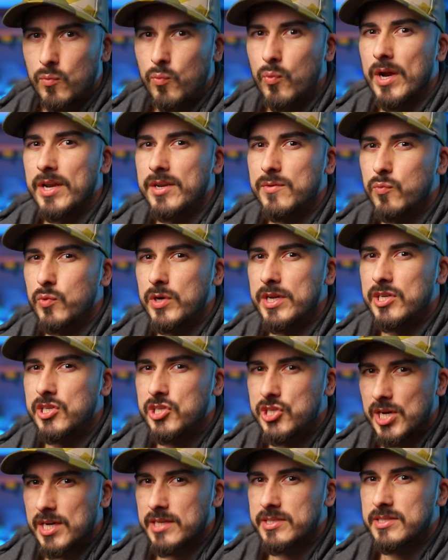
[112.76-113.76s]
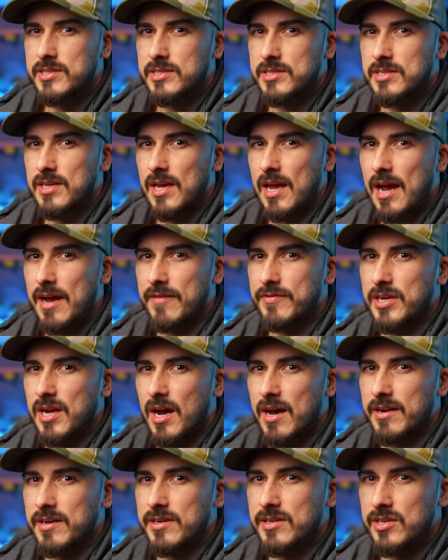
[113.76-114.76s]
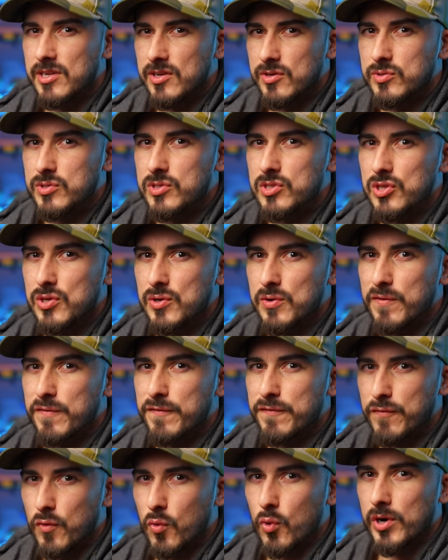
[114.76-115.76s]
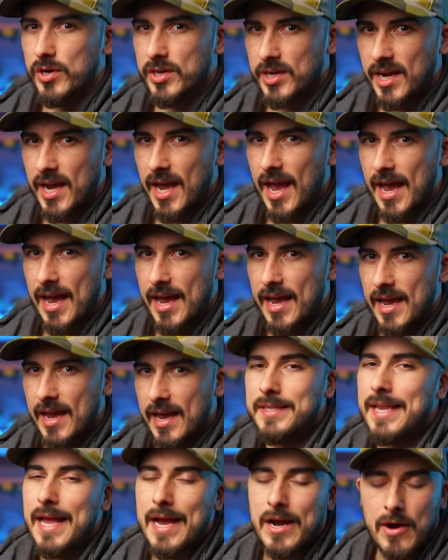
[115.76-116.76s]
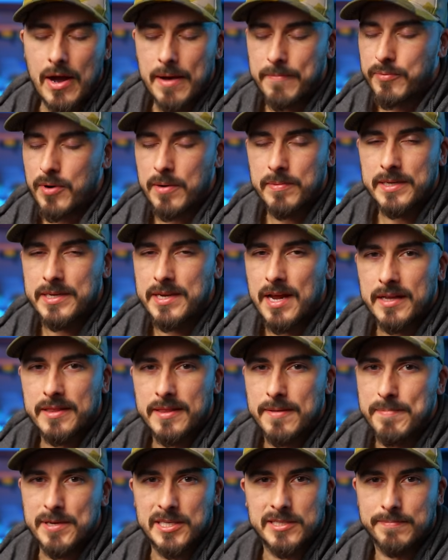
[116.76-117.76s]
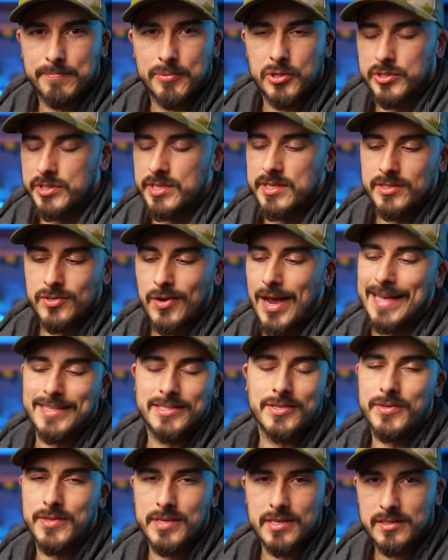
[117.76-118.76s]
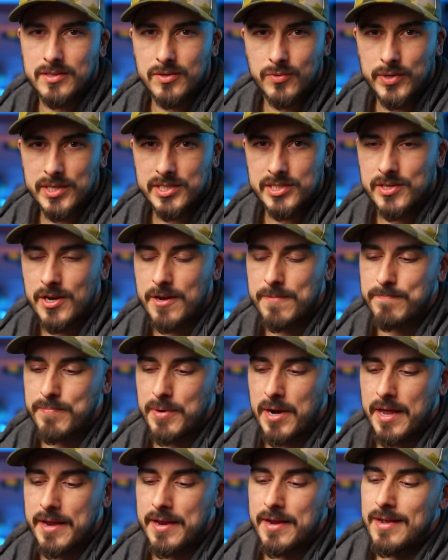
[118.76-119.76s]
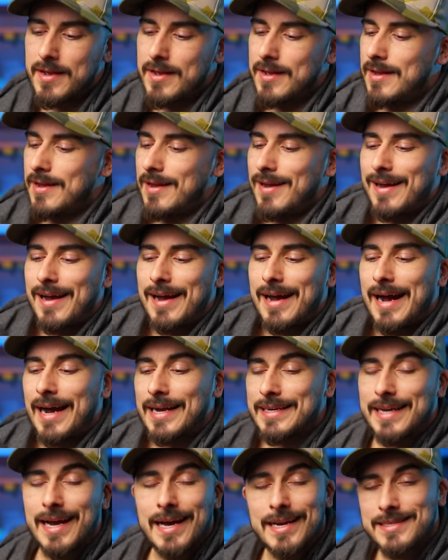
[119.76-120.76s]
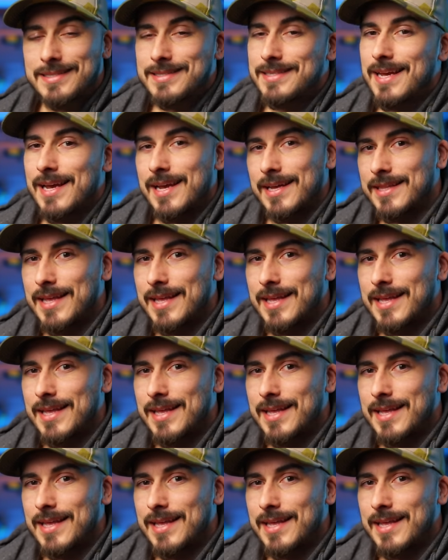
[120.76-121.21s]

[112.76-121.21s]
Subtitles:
when we just have gotten used to 4K? Now, I'm probably not the best person to answer this question, but I gotta say